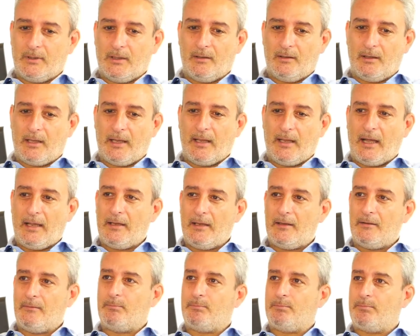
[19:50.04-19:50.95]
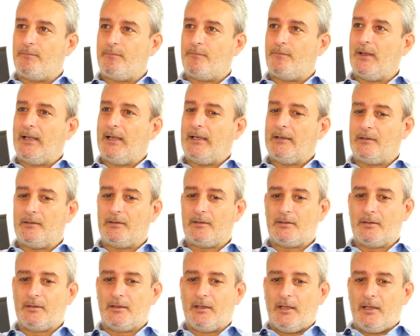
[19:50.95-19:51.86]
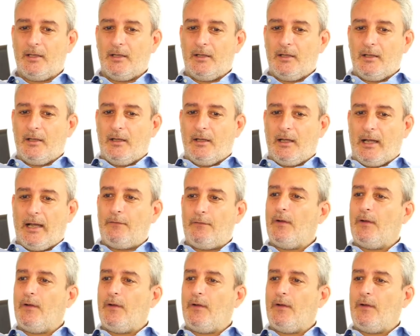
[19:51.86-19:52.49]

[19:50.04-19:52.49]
I, I felt I